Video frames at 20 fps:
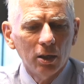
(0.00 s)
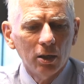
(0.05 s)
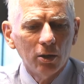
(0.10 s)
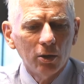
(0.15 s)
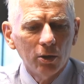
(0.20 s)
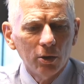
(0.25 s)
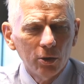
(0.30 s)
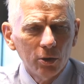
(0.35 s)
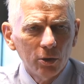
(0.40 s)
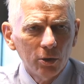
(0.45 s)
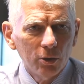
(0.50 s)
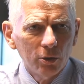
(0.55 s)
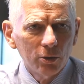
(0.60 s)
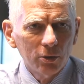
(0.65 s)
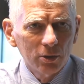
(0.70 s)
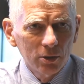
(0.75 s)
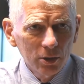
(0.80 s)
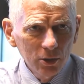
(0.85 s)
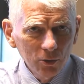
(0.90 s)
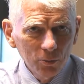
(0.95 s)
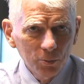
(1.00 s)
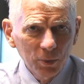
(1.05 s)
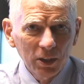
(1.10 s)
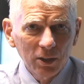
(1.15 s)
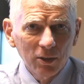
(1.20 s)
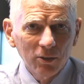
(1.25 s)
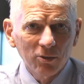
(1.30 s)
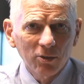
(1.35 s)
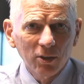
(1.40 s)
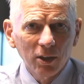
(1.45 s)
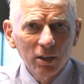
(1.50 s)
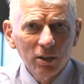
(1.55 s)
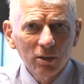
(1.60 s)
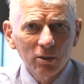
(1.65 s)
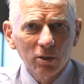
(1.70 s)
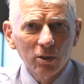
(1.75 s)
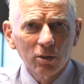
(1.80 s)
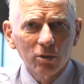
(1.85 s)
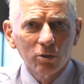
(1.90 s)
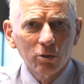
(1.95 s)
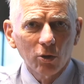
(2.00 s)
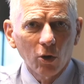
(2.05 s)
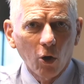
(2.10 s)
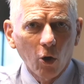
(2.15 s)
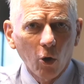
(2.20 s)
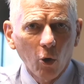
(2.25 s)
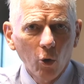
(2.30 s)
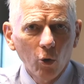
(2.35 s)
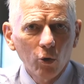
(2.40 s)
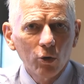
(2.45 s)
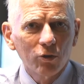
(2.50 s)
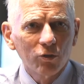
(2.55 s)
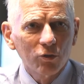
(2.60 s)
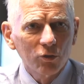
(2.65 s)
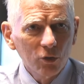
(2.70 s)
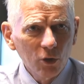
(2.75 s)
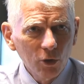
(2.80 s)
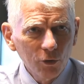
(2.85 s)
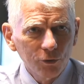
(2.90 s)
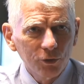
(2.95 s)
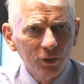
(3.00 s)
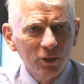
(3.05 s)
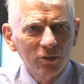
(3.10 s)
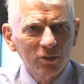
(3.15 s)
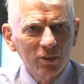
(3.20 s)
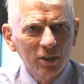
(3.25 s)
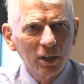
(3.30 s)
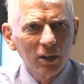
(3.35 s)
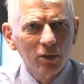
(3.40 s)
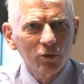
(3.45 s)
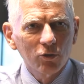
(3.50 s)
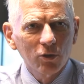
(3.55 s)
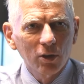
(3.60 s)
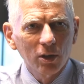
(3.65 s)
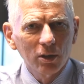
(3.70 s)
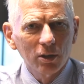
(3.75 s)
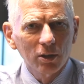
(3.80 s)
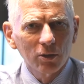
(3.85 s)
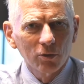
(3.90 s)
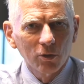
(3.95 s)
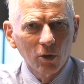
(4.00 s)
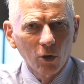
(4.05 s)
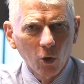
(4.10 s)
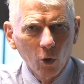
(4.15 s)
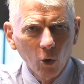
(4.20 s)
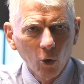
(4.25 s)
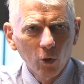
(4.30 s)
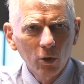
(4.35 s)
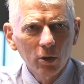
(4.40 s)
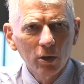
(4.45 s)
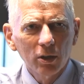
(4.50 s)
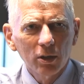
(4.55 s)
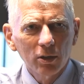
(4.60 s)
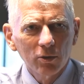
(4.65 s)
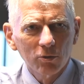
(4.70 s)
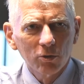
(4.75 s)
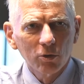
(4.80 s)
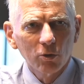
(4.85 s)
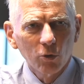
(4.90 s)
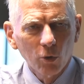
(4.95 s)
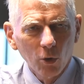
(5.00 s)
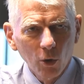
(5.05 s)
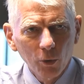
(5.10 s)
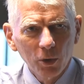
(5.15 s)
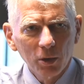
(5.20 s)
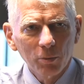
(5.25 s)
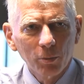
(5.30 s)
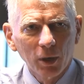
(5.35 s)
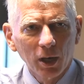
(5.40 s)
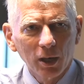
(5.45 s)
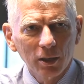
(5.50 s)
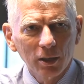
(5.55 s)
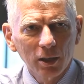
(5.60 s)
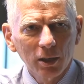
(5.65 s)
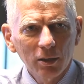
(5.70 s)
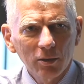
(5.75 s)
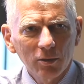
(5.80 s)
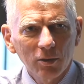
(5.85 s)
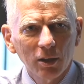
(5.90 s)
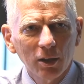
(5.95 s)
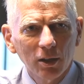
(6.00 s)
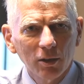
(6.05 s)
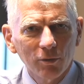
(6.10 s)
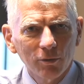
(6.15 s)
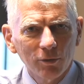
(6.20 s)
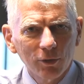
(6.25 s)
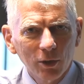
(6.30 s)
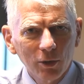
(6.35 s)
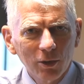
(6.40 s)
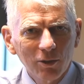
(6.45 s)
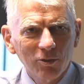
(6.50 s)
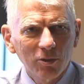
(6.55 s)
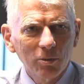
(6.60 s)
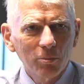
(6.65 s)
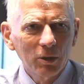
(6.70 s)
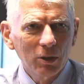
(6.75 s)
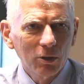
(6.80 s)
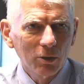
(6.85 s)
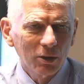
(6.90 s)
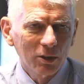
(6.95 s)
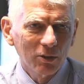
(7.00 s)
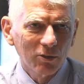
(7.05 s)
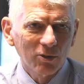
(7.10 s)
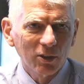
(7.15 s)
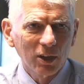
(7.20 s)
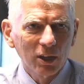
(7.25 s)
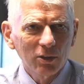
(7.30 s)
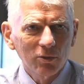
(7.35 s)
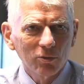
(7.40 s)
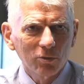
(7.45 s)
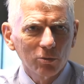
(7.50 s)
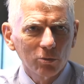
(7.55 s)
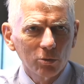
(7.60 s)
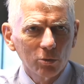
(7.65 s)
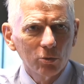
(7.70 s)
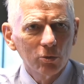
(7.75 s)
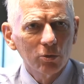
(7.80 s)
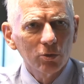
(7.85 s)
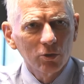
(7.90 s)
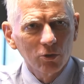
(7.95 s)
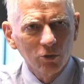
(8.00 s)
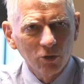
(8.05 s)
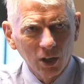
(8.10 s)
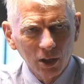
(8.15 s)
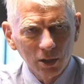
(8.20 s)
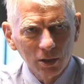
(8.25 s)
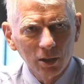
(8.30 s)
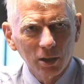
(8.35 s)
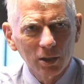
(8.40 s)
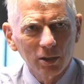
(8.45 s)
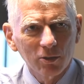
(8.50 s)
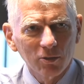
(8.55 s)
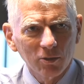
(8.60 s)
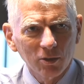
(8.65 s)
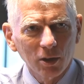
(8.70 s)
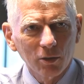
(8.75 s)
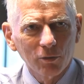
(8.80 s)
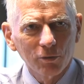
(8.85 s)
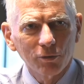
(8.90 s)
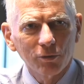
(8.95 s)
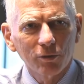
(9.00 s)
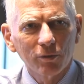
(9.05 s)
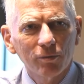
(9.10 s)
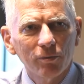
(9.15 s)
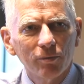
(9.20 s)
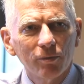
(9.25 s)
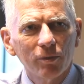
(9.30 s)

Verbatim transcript: Uh, this being said, the whole Southeast Asia as a whole is a growing market, very similar in size to China itself.